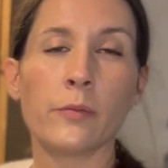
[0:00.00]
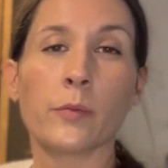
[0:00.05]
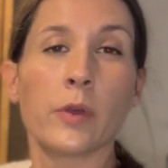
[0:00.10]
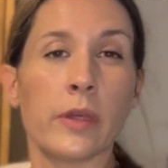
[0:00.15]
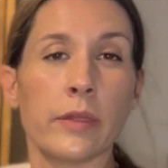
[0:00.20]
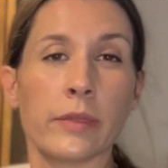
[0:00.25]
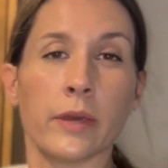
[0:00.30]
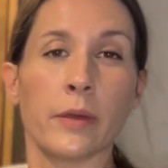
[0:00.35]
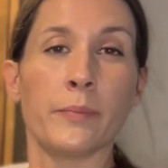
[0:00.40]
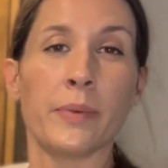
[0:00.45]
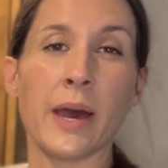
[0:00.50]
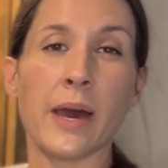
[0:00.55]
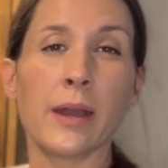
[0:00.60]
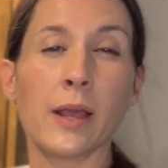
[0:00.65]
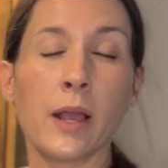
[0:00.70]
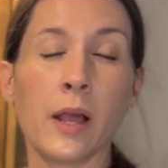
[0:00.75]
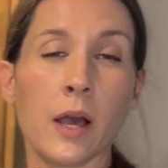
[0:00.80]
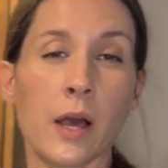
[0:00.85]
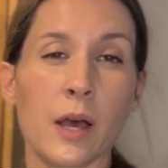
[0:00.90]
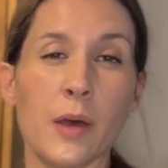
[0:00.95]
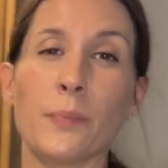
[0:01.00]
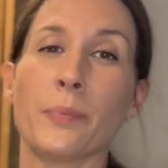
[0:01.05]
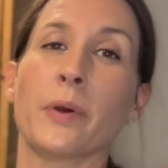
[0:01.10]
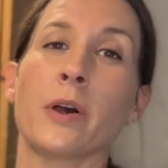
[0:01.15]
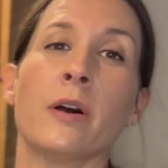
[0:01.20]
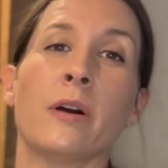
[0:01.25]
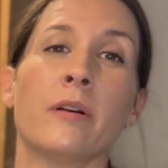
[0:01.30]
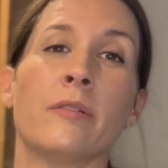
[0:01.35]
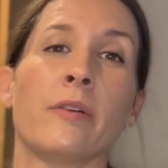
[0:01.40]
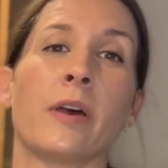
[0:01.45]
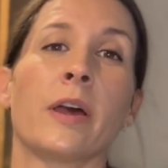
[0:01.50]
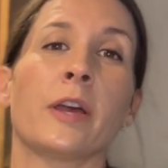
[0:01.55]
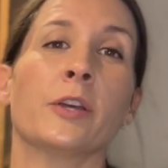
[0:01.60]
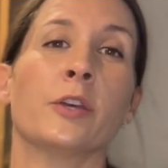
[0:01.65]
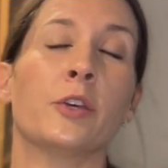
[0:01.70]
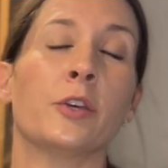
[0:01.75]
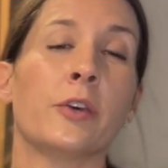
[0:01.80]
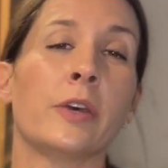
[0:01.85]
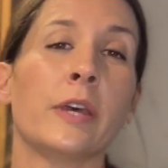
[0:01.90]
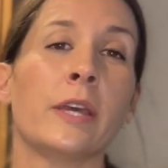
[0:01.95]
with about a cup of a
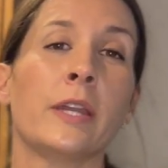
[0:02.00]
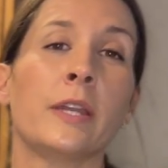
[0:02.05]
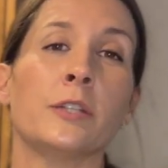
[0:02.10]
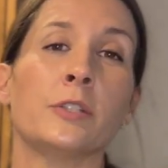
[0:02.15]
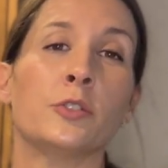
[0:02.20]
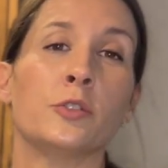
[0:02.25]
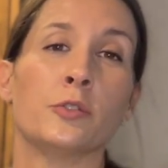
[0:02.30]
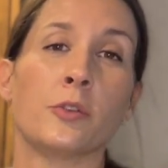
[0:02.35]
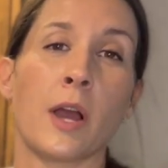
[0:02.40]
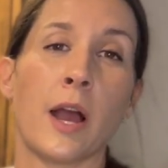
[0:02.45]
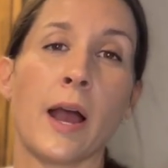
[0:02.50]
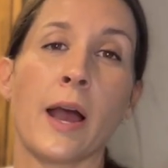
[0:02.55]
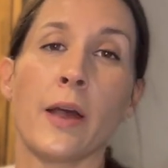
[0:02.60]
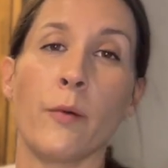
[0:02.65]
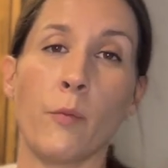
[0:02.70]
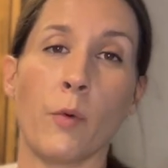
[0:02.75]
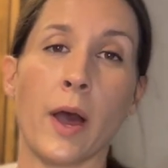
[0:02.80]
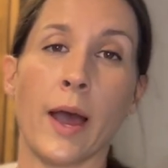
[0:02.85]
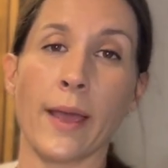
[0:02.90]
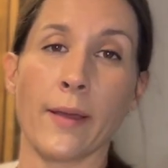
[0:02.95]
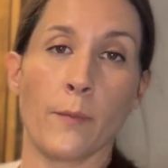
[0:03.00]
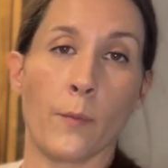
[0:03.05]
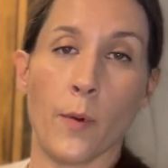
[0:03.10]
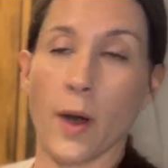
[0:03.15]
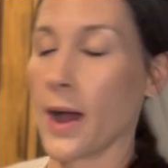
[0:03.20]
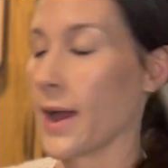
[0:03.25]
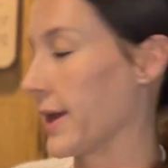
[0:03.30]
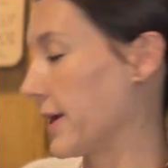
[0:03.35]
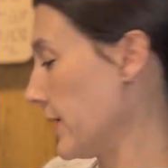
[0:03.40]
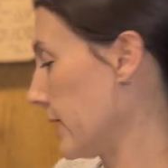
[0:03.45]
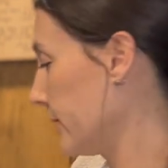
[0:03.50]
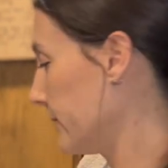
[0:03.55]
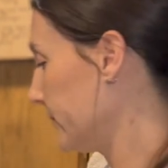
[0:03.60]
good dry white wine.